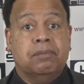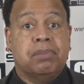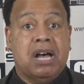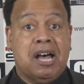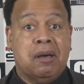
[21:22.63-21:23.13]

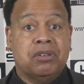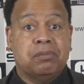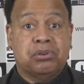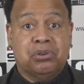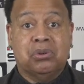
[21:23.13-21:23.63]
bombed
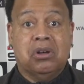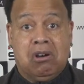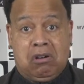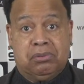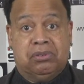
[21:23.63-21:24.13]
Pearl
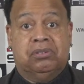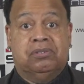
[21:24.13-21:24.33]
Harbor.